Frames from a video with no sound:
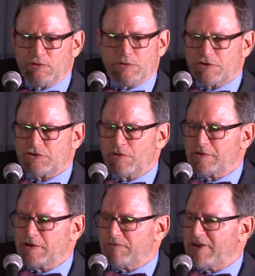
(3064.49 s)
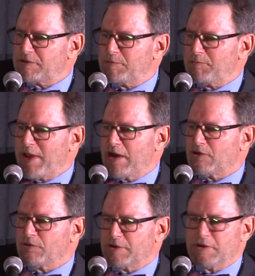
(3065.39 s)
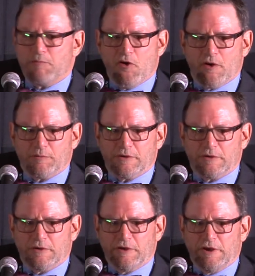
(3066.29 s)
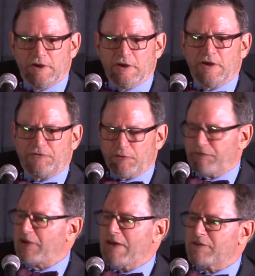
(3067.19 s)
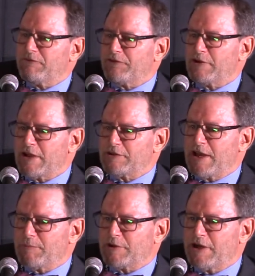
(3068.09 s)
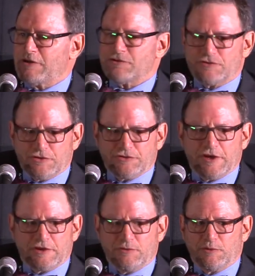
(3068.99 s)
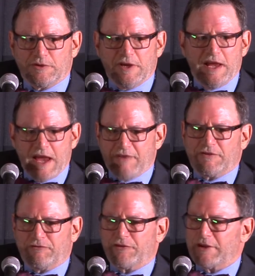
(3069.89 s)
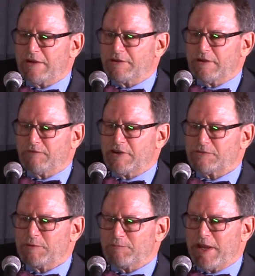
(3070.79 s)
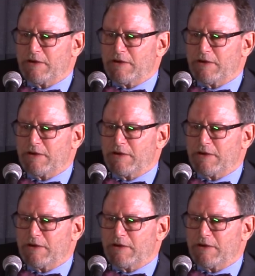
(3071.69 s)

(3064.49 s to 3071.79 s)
you would show the investment banker the apartment, if you have them fill out the application just like you would have them fill out the investment